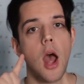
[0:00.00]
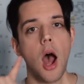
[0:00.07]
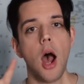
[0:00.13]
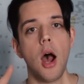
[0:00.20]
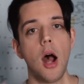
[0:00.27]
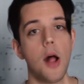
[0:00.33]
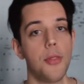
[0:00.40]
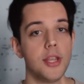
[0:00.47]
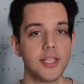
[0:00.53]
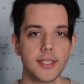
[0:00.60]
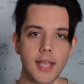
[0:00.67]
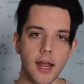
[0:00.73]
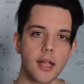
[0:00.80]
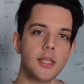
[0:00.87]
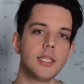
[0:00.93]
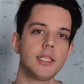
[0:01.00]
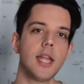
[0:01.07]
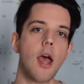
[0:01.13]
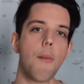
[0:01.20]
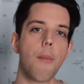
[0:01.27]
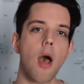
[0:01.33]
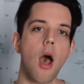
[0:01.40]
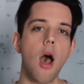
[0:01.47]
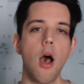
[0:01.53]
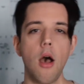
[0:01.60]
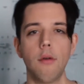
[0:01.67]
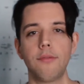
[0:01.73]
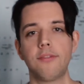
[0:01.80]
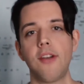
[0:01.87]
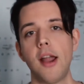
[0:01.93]
The second step
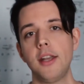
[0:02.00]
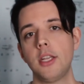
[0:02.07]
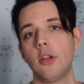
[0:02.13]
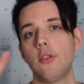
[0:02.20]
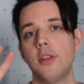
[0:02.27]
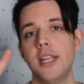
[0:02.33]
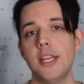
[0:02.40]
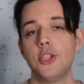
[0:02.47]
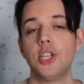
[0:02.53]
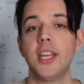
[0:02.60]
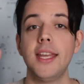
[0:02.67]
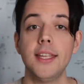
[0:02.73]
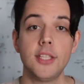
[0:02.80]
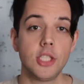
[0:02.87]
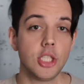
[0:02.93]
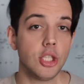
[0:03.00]
of finding your niche is